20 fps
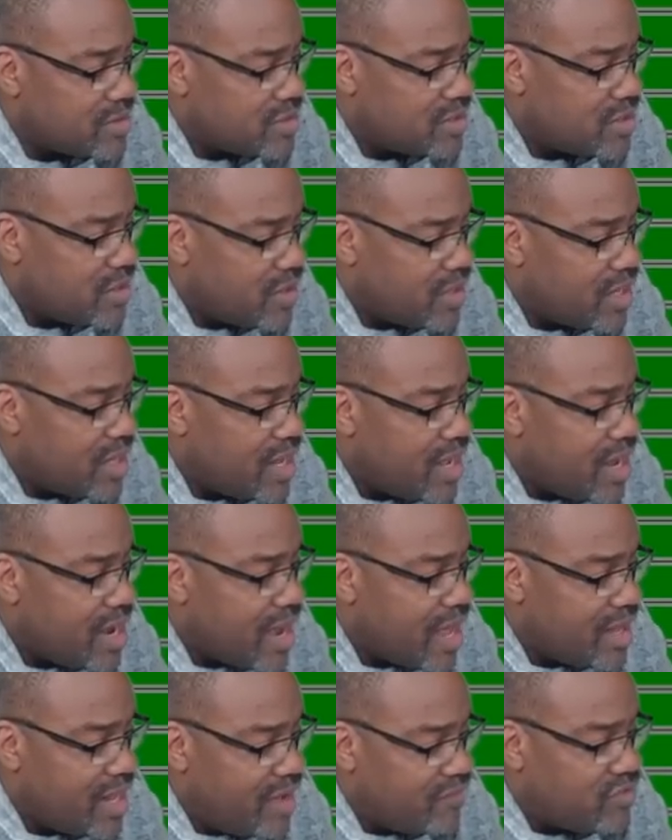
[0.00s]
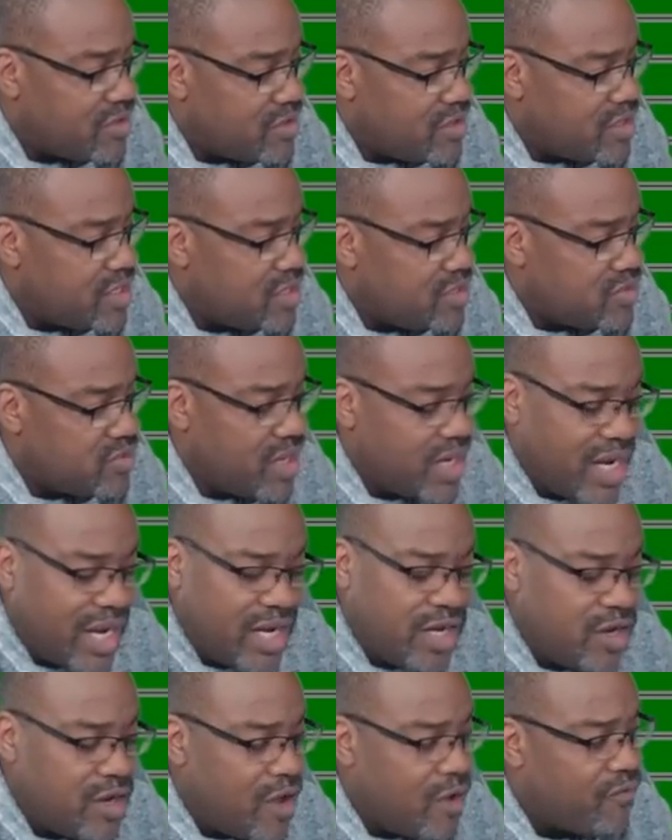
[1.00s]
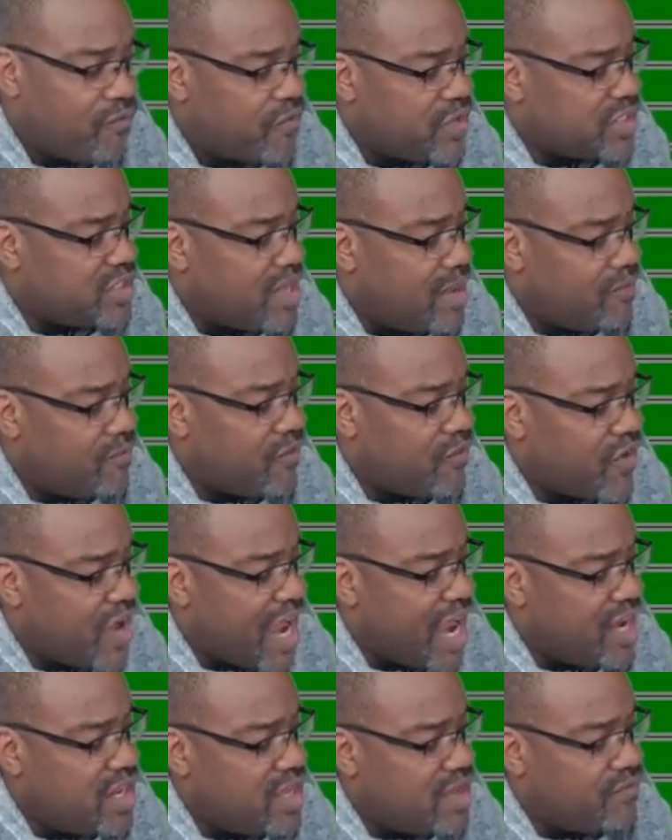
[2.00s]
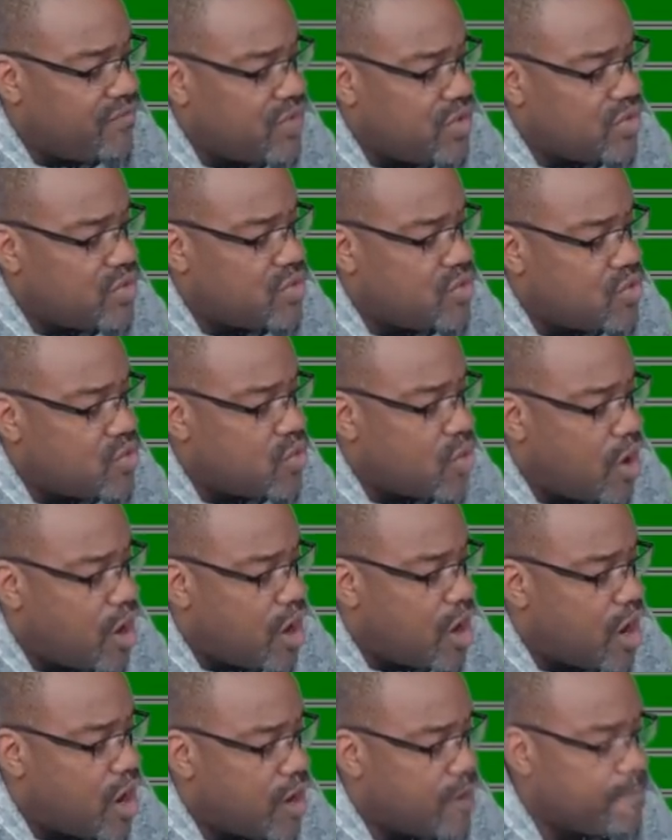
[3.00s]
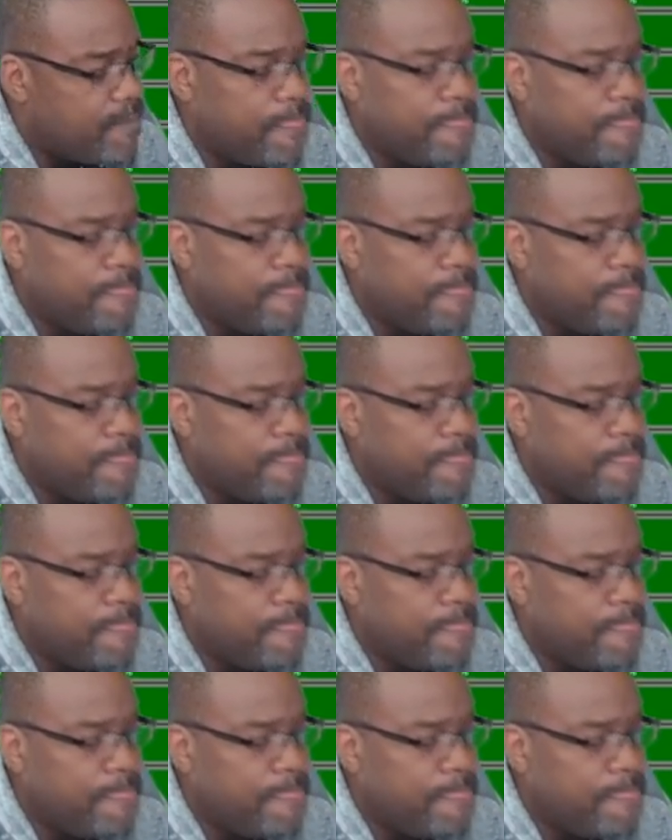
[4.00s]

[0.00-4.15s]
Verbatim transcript: So, I'll have to look into it. And, you know, for some, for any of you who are